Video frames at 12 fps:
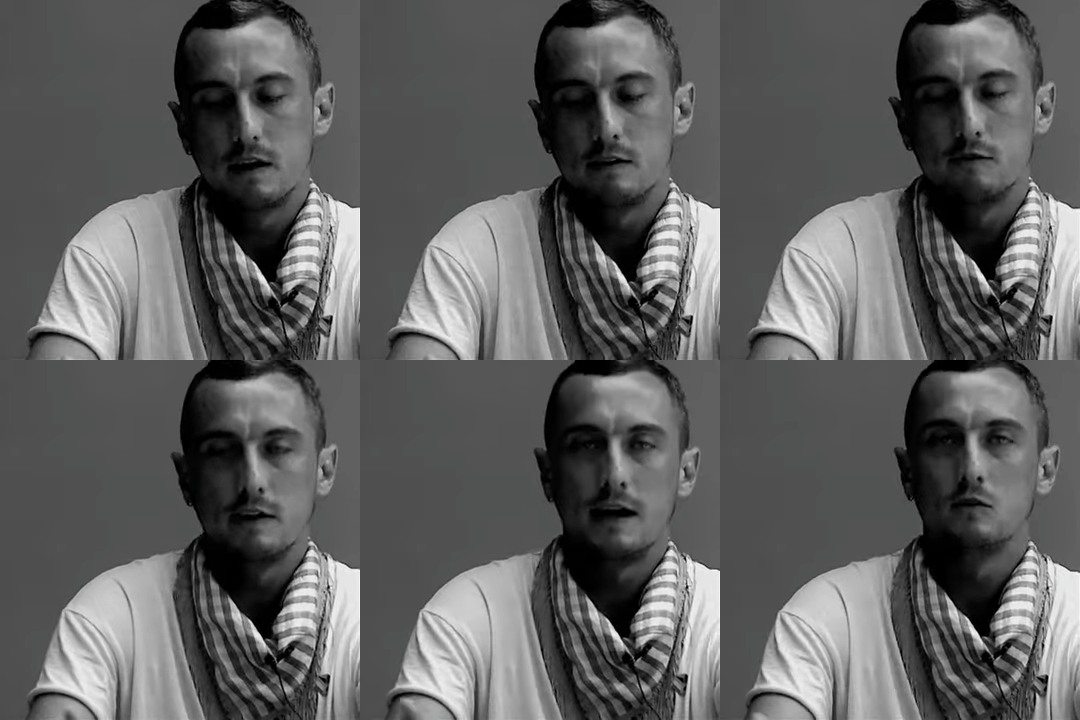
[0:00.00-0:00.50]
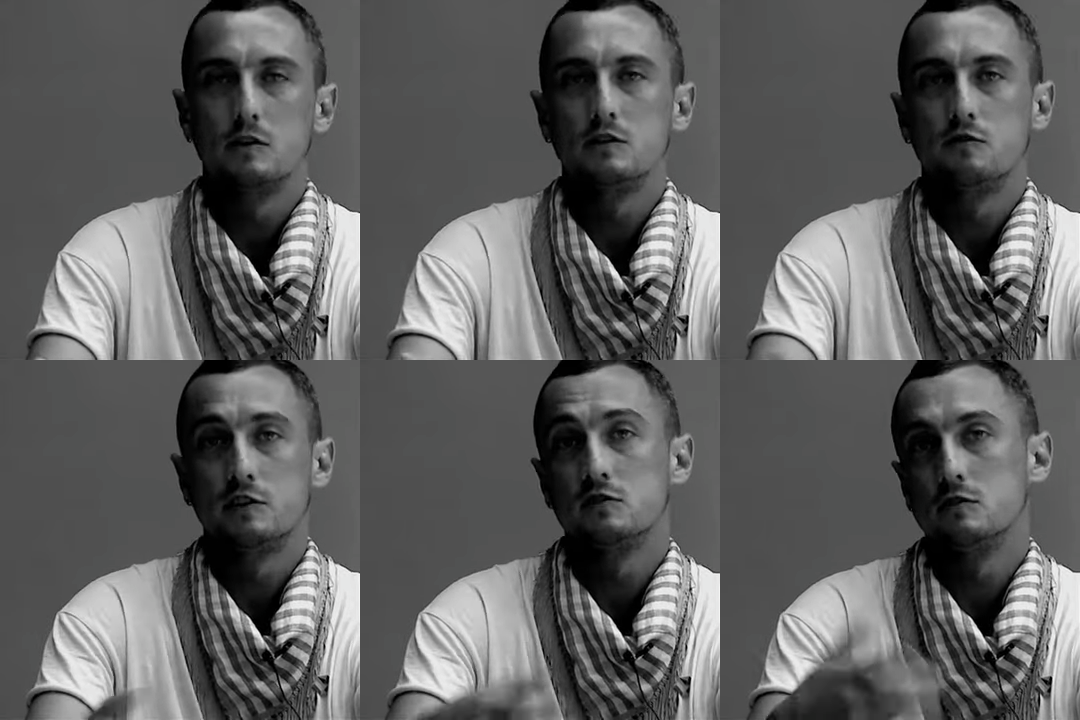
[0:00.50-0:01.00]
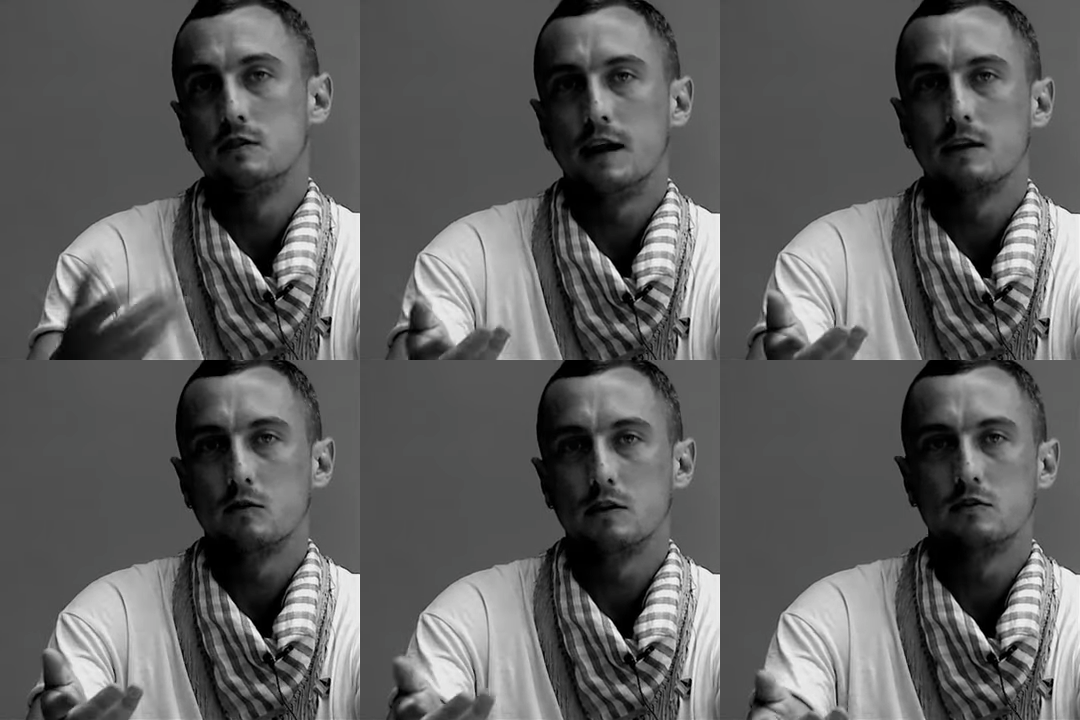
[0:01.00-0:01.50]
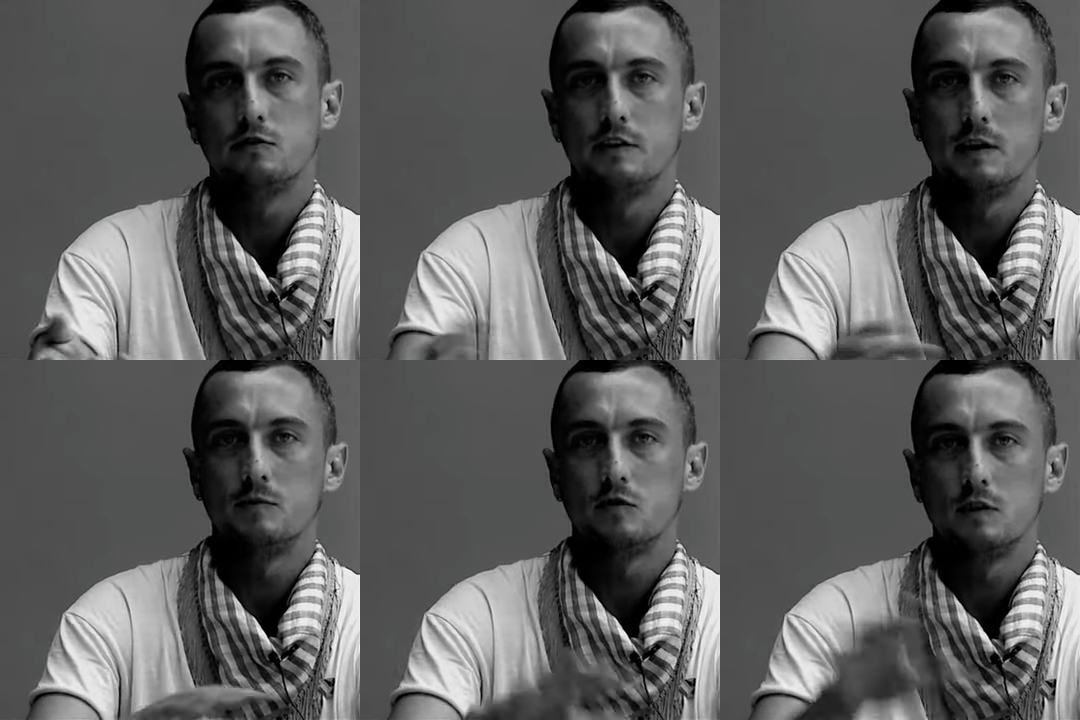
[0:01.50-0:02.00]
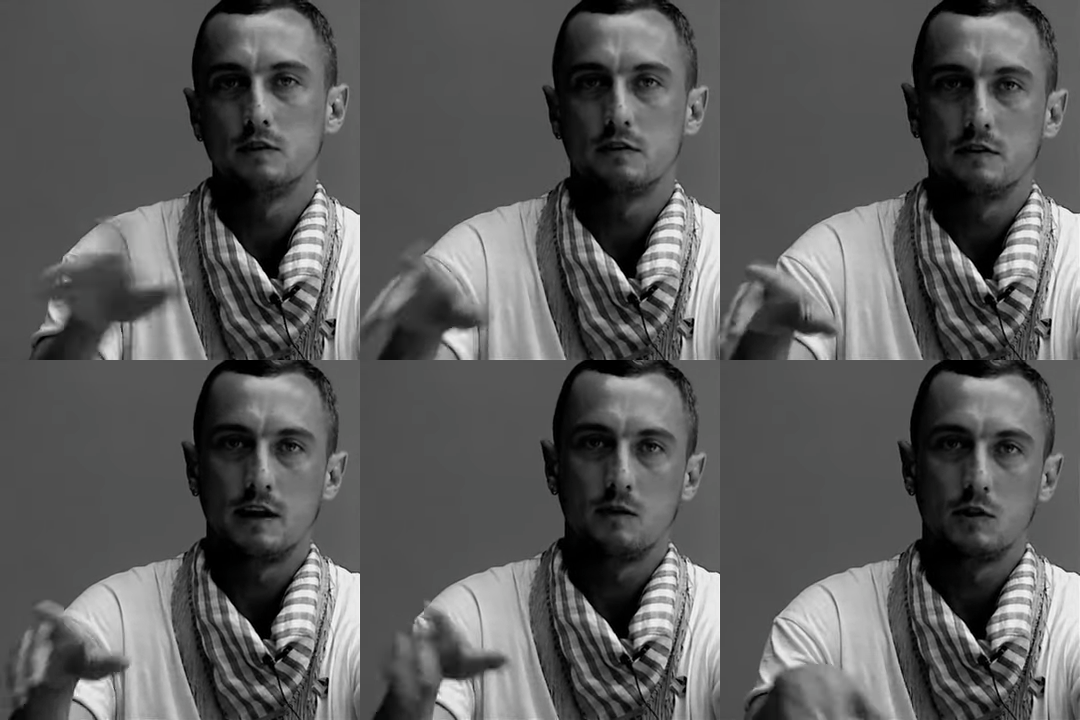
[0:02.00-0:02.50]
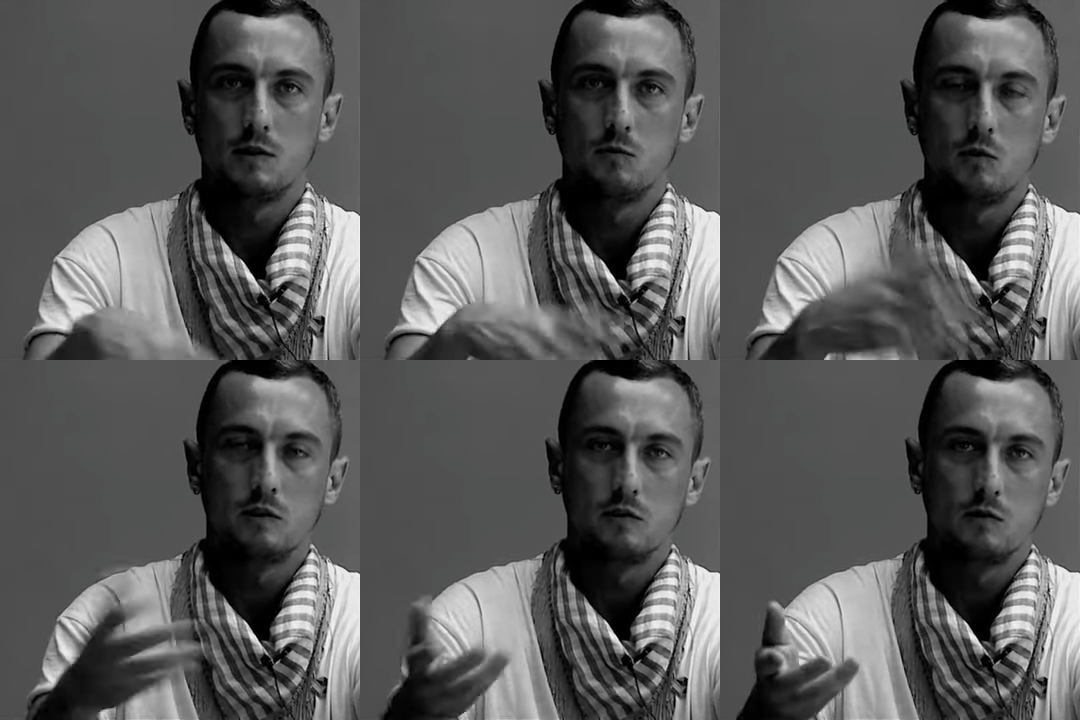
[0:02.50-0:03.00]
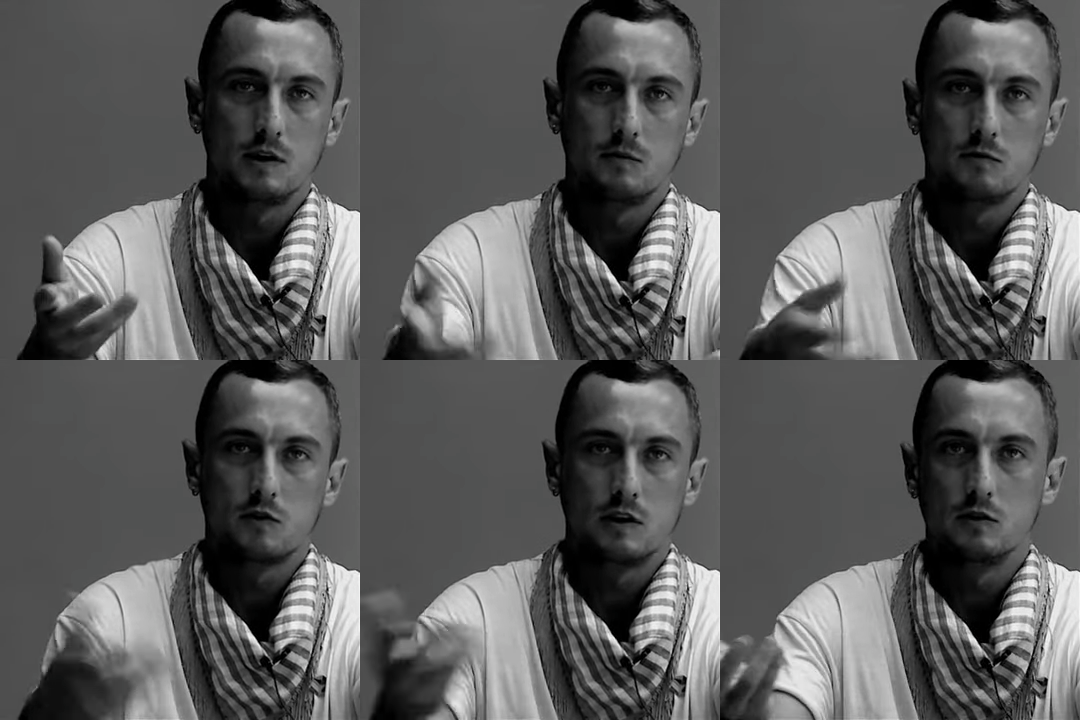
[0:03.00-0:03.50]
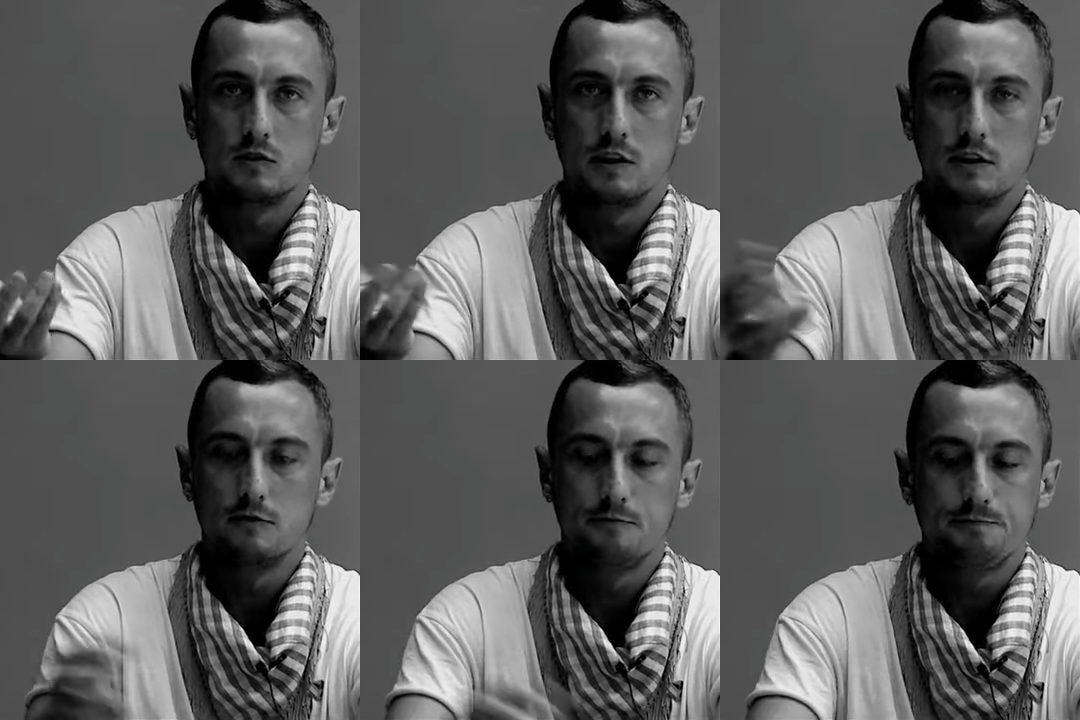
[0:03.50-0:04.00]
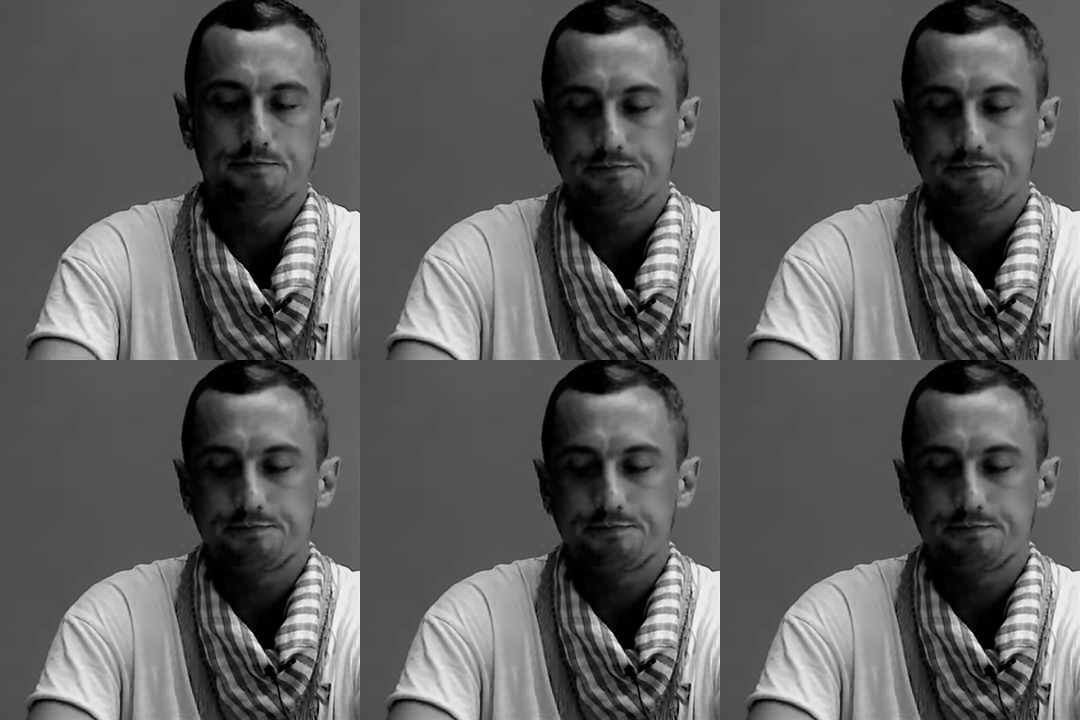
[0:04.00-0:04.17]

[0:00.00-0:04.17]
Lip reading: kind of language, visual language, for them to understand what I'm trying to achieve.